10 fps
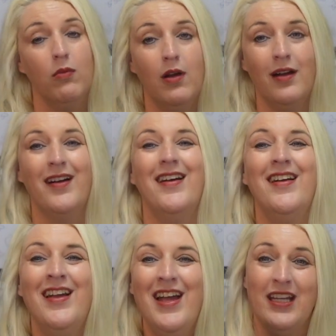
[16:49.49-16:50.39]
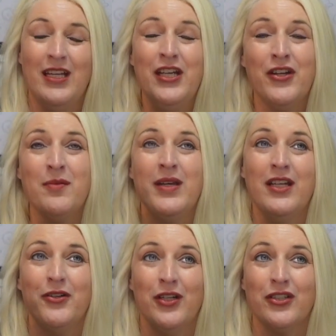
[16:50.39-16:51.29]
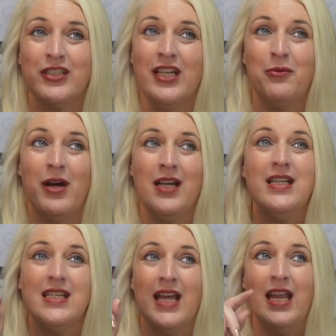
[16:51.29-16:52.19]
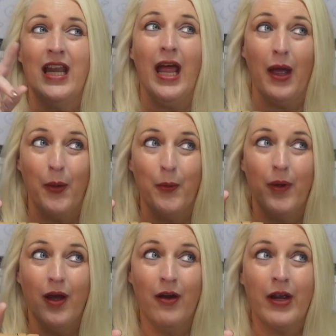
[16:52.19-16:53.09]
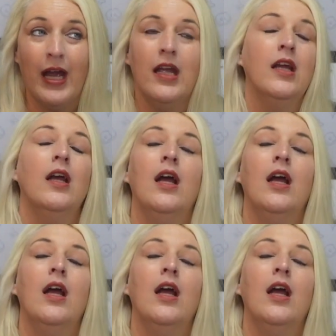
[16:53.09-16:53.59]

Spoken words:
And here in a minute, you'll understand why he said no. Okay.